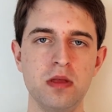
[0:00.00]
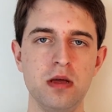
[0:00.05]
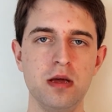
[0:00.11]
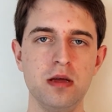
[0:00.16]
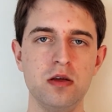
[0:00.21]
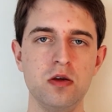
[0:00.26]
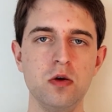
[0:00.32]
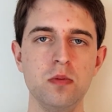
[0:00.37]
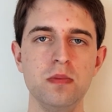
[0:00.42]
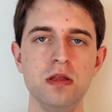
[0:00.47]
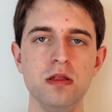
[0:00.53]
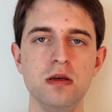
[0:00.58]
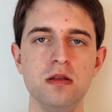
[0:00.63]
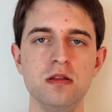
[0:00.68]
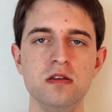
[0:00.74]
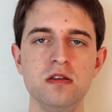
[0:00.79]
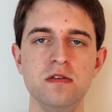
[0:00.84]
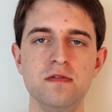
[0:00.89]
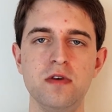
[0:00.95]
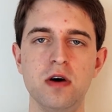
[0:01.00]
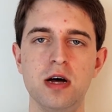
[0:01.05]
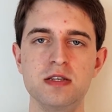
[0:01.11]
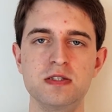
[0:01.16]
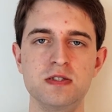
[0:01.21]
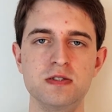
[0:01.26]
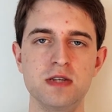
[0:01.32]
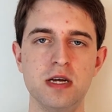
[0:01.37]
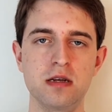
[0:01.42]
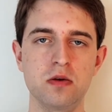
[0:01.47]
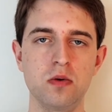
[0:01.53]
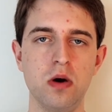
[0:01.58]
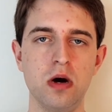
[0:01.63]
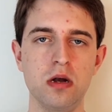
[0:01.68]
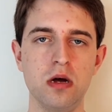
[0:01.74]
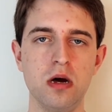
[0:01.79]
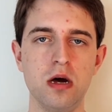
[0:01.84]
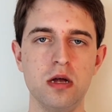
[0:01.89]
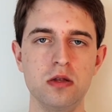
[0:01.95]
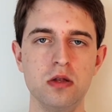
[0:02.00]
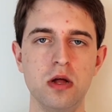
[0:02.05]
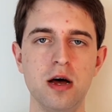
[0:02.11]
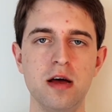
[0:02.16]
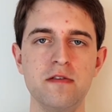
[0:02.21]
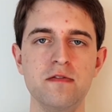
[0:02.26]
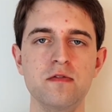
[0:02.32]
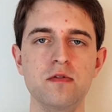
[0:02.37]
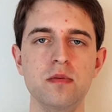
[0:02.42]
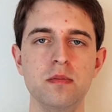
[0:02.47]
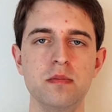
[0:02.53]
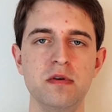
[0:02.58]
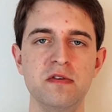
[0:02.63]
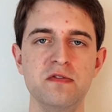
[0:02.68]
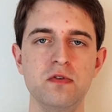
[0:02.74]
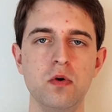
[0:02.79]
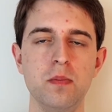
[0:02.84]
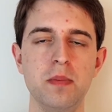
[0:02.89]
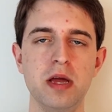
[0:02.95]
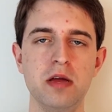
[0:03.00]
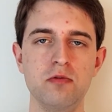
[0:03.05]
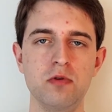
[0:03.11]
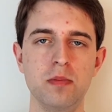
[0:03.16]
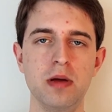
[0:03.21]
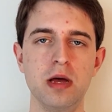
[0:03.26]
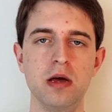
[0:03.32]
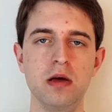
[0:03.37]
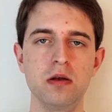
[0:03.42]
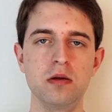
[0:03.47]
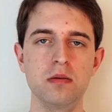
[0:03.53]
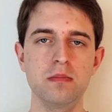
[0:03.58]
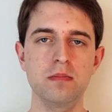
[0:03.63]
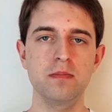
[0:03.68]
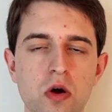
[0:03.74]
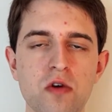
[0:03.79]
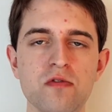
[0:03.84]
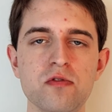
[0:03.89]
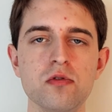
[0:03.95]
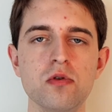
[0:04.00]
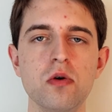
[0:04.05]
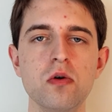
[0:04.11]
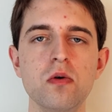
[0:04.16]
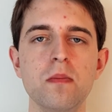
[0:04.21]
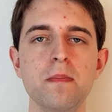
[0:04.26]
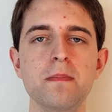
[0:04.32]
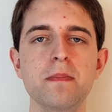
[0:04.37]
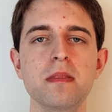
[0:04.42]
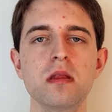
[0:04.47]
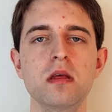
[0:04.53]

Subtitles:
it could be that the device has had quite a hard life before being repaired. Overall,